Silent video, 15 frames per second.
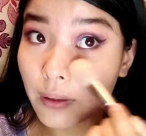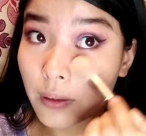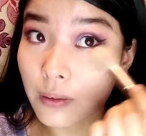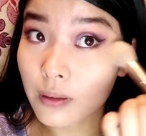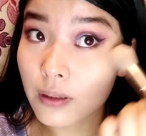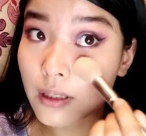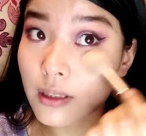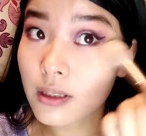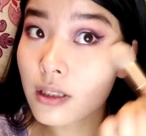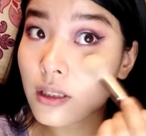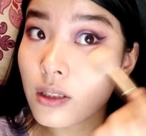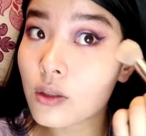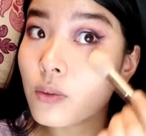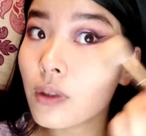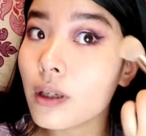You just need
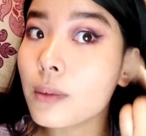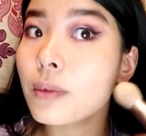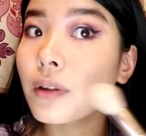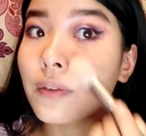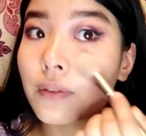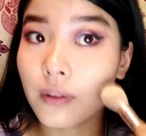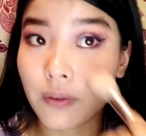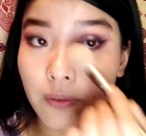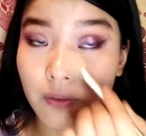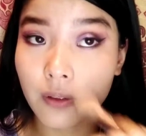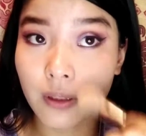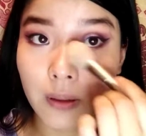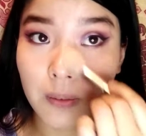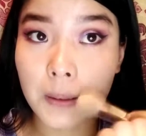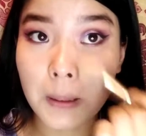to wipe off the
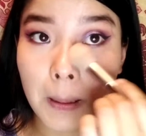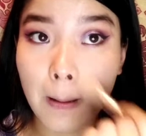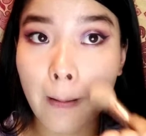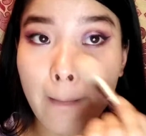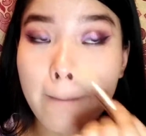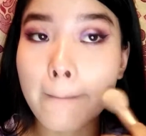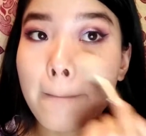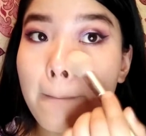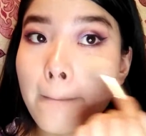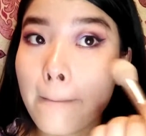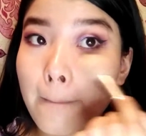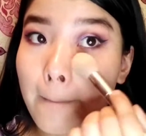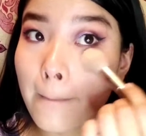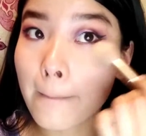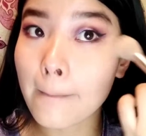fallout
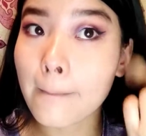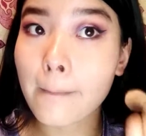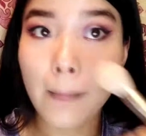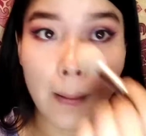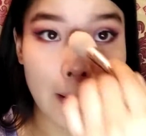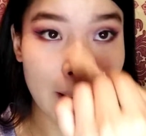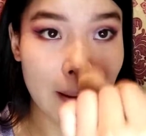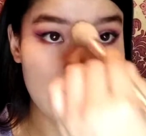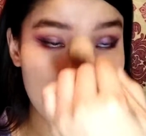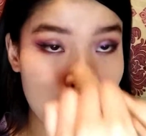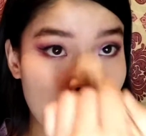when it's